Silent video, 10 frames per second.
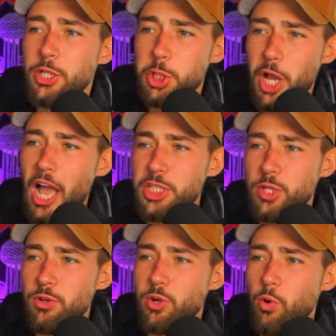Josh
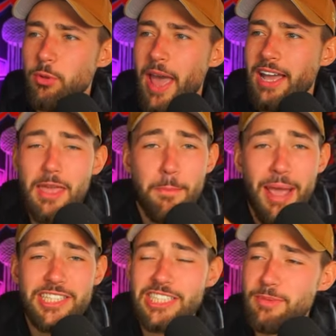Newton at cornerback,
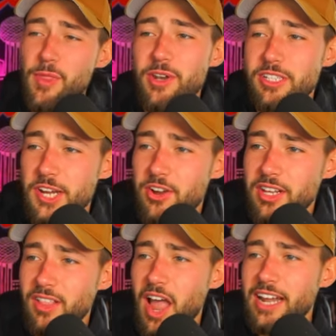Maason Smith at interior
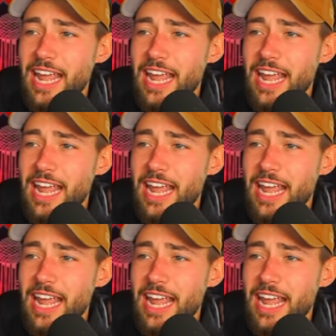D line,